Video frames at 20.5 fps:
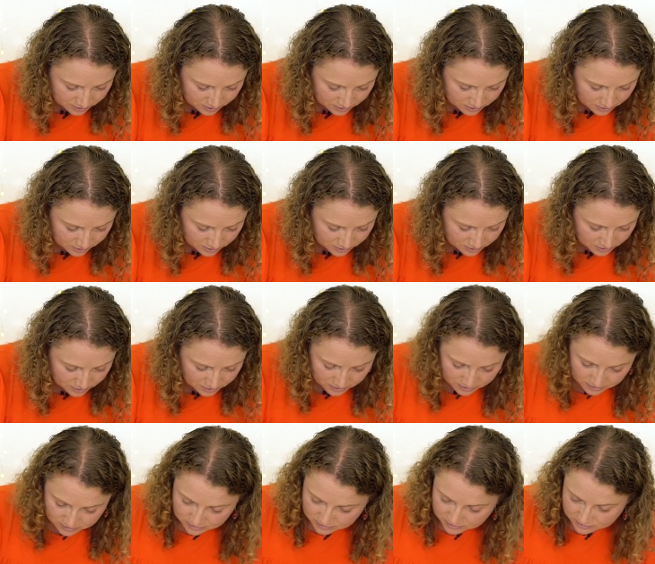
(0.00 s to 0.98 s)

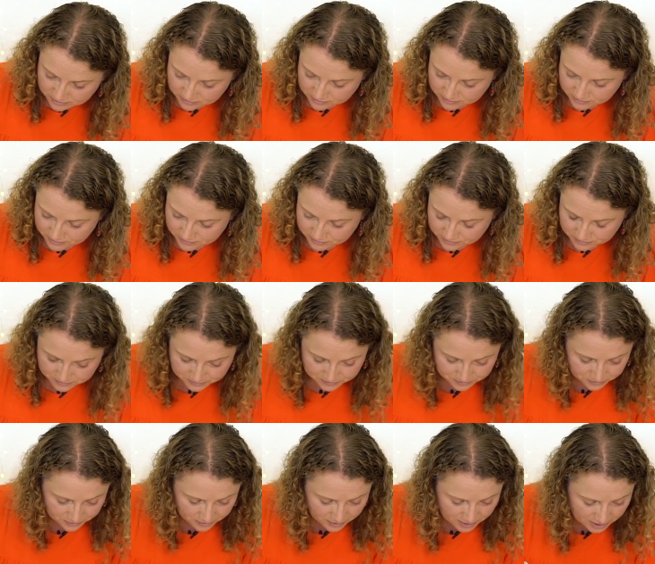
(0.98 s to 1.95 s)

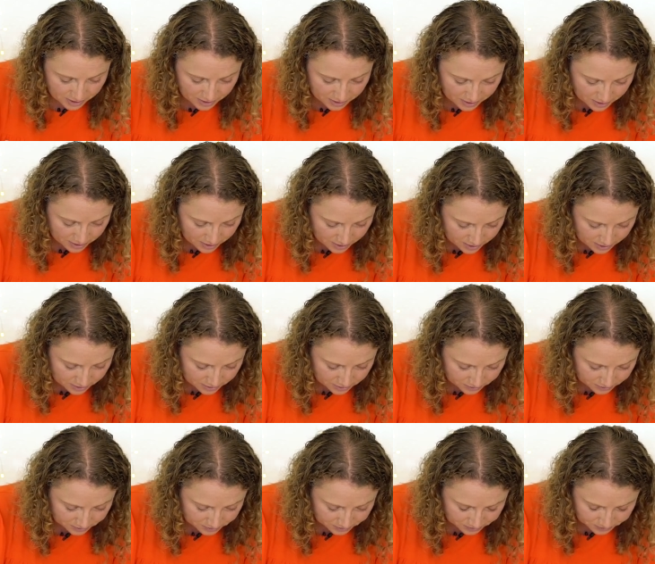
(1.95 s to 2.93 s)

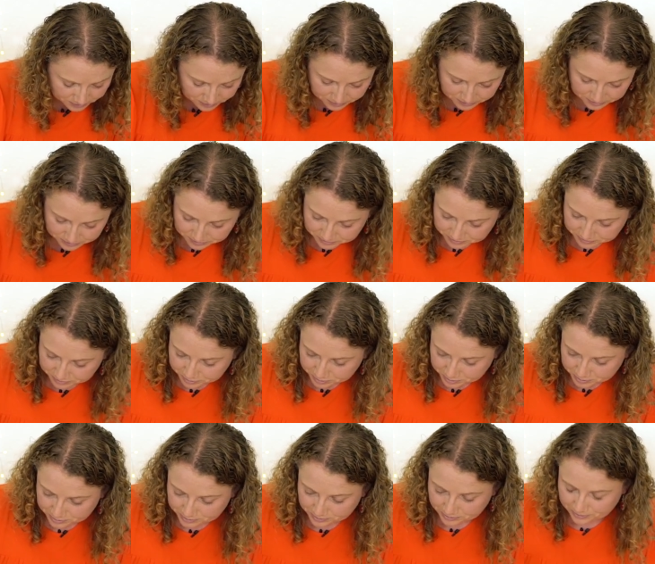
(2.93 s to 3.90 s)

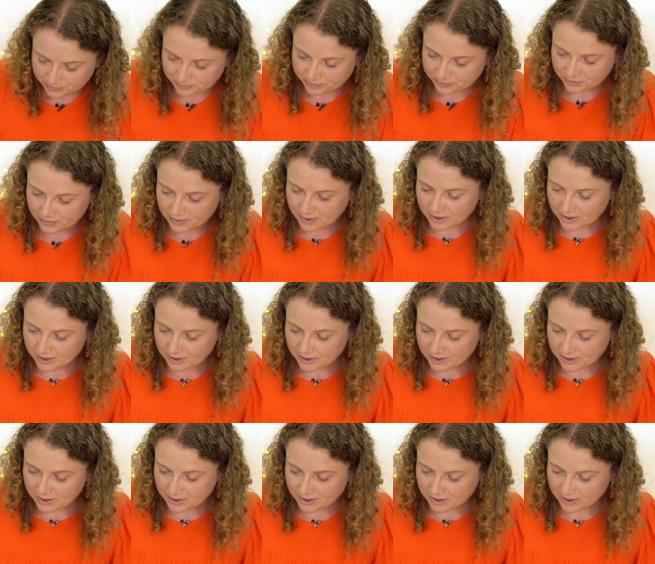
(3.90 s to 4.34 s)
Nothing is said.